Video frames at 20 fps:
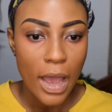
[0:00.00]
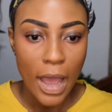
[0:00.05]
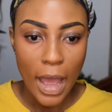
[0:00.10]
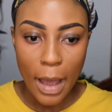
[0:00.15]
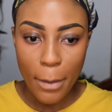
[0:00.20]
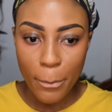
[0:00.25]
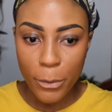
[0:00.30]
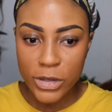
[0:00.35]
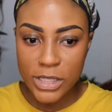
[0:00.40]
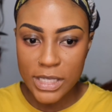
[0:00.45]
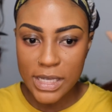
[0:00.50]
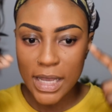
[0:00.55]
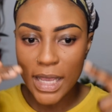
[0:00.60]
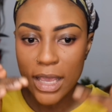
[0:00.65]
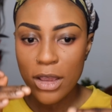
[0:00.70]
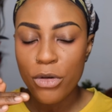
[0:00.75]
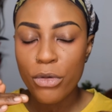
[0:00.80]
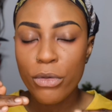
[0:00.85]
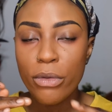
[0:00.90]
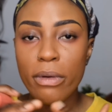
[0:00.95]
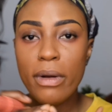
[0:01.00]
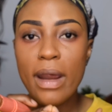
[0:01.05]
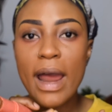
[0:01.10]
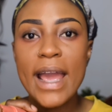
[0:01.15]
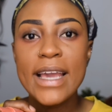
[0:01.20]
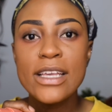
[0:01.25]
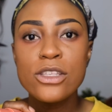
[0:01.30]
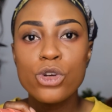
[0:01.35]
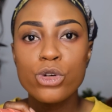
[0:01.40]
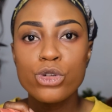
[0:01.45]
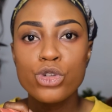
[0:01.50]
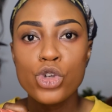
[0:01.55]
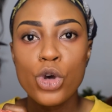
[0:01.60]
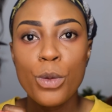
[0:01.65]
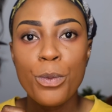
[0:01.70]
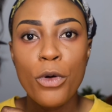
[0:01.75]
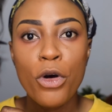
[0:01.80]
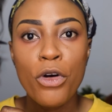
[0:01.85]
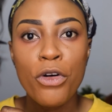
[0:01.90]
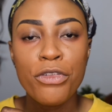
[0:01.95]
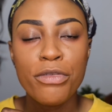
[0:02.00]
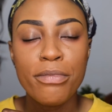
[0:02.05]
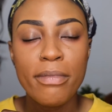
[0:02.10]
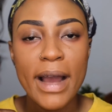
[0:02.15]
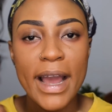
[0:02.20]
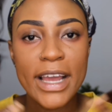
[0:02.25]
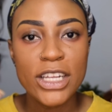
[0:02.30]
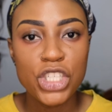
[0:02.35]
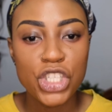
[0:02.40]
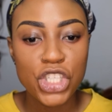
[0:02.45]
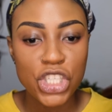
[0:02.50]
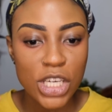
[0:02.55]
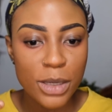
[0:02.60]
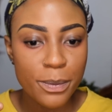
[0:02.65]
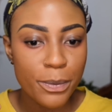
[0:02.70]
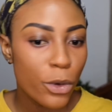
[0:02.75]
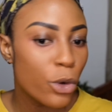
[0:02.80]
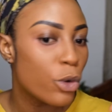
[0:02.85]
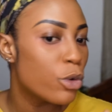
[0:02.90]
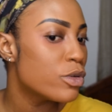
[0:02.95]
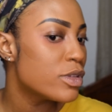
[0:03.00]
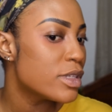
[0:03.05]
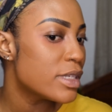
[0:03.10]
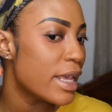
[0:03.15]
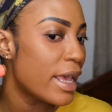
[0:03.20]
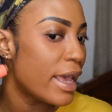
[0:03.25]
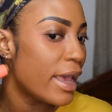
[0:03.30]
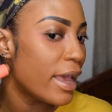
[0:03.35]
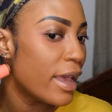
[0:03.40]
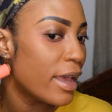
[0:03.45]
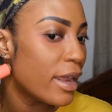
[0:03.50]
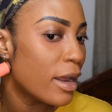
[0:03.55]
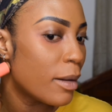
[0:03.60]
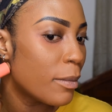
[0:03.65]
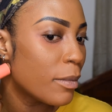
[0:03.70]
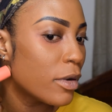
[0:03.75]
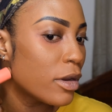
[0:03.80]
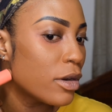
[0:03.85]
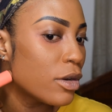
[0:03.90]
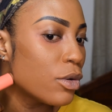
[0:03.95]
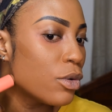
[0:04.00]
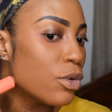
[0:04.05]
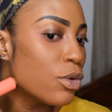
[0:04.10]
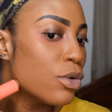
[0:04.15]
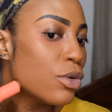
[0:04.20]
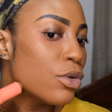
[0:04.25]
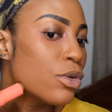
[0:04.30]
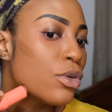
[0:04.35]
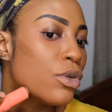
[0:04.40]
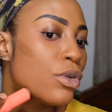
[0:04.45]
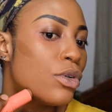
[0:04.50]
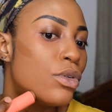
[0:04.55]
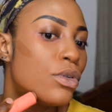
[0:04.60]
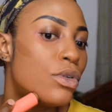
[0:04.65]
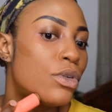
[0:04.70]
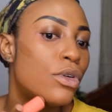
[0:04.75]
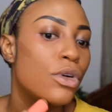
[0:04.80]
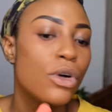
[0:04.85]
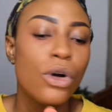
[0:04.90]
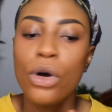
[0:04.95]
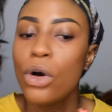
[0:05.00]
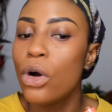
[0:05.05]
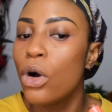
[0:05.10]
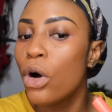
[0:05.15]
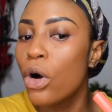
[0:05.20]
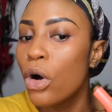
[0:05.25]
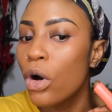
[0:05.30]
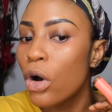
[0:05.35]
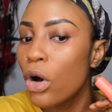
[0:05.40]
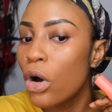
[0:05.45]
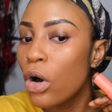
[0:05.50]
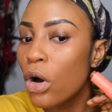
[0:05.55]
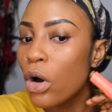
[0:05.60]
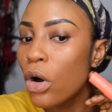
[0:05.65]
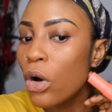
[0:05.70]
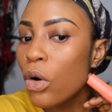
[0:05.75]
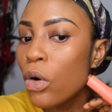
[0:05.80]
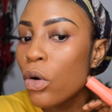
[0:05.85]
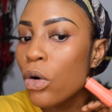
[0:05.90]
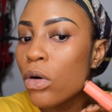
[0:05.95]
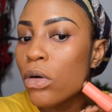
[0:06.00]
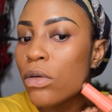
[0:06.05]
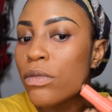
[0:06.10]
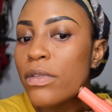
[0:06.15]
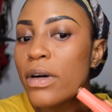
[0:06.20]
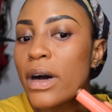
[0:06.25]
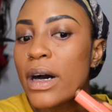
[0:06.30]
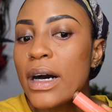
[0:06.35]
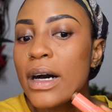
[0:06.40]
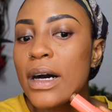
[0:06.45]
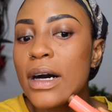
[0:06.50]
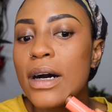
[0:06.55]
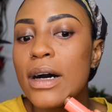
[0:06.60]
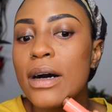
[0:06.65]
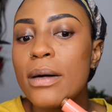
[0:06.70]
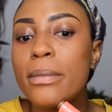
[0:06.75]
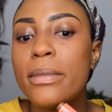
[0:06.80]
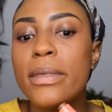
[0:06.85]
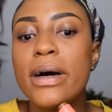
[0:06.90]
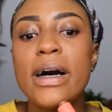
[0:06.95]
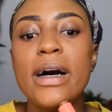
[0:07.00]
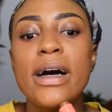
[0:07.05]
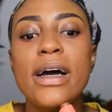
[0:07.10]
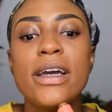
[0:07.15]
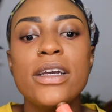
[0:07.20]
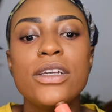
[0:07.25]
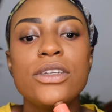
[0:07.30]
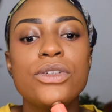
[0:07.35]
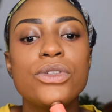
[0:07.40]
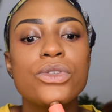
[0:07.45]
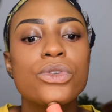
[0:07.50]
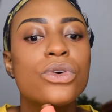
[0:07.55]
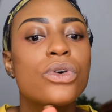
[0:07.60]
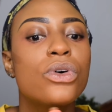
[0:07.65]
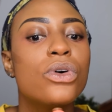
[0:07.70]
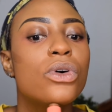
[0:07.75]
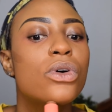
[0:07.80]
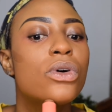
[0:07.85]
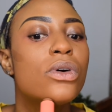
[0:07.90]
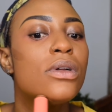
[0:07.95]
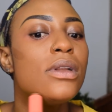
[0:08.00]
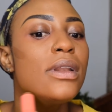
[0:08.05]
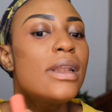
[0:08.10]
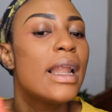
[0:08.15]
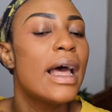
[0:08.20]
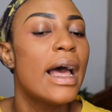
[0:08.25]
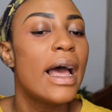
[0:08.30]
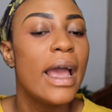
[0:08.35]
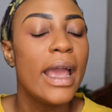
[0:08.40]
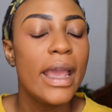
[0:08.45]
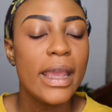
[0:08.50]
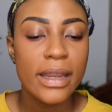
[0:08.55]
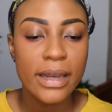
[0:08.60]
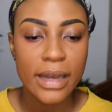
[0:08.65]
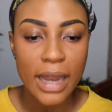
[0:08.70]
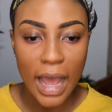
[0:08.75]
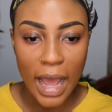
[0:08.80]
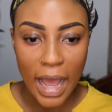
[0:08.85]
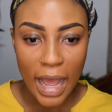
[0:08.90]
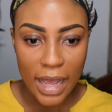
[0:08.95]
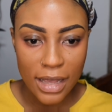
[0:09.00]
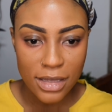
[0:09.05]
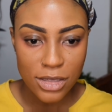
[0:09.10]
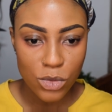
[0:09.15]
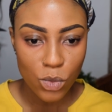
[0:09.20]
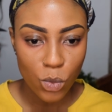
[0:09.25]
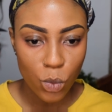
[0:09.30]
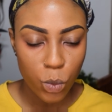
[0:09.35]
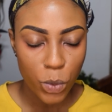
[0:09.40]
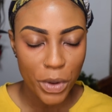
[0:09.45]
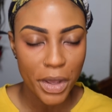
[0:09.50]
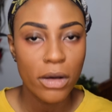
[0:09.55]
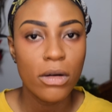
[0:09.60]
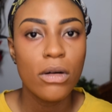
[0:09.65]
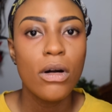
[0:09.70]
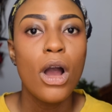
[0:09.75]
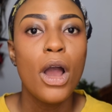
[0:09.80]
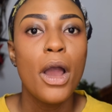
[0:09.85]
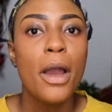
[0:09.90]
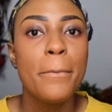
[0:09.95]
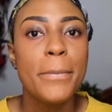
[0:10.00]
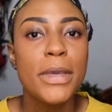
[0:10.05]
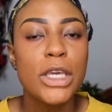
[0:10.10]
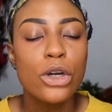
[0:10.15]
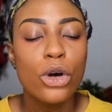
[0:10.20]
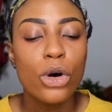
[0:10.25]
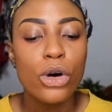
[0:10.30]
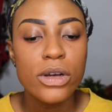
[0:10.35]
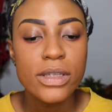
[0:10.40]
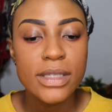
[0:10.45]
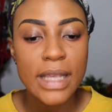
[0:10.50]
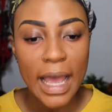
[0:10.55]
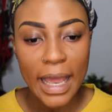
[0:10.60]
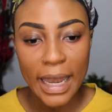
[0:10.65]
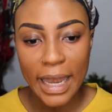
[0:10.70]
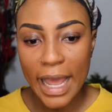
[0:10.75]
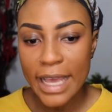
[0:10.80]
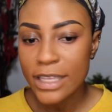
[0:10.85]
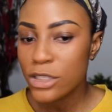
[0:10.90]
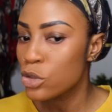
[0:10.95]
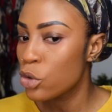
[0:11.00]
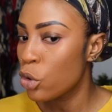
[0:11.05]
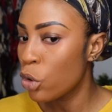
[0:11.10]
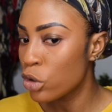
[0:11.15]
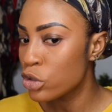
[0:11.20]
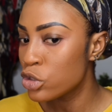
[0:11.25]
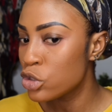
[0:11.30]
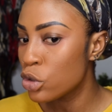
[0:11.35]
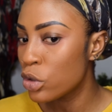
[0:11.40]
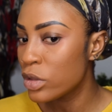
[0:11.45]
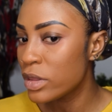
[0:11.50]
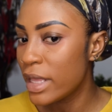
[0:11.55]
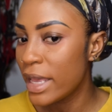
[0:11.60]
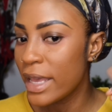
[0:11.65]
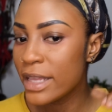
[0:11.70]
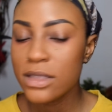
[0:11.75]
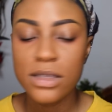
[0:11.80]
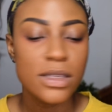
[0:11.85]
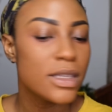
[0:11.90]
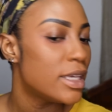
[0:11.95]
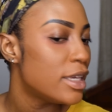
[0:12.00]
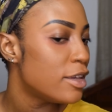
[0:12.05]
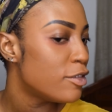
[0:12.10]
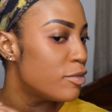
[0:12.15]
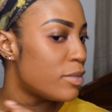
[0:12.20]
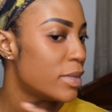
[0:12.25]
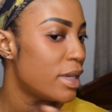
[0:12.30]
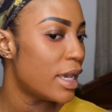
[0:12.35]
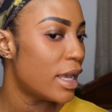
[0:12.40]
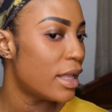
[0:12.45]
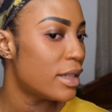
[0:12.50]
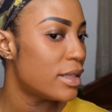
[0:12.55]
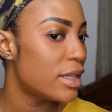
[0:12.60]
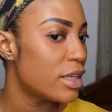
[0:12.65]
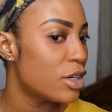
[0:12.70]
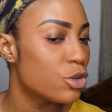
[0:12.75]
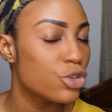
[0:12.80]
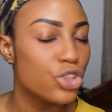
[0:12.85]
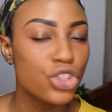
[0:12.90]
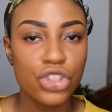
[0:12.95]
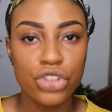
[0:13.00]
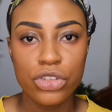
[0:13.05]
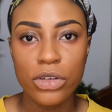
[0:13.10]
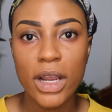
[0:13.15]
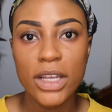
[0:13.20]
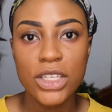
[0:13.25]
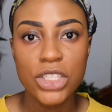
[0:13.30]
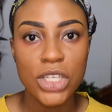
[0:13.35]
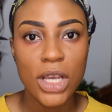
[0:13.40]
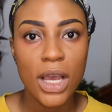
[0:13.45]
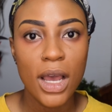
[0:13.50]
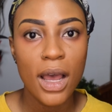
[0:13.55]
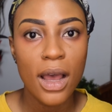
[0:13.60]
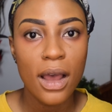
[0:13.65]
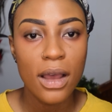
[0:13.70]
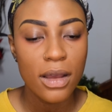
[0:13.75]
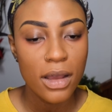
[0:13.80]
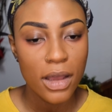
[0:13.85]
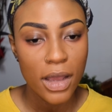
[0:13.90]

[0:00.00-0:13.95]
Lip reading: I'm putting it right on top of my cheekbones, and I'm gonna go over my jawline as well, because I like to contour there to give me a little structure.